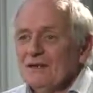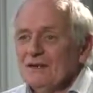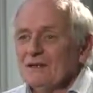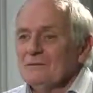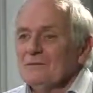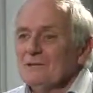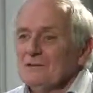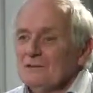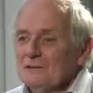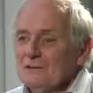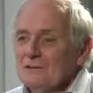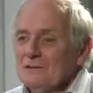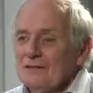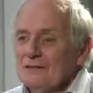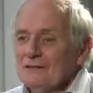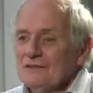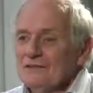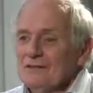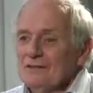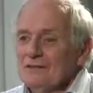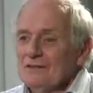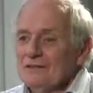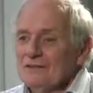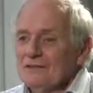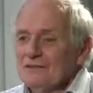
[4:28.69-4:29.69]
The
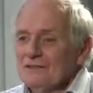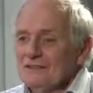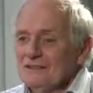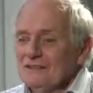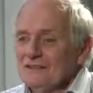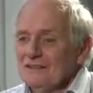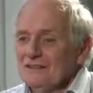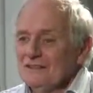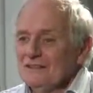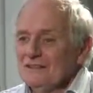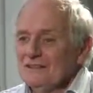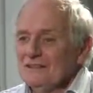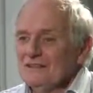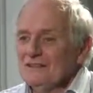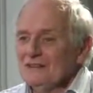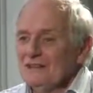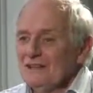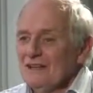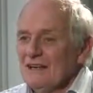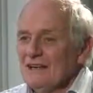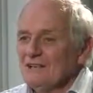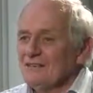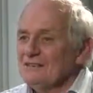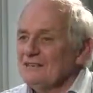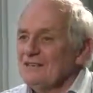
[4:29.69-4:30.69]
multifactorial diseases
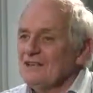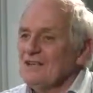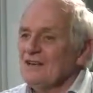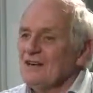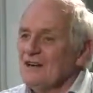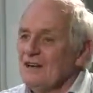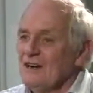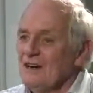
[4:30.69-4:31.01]
actually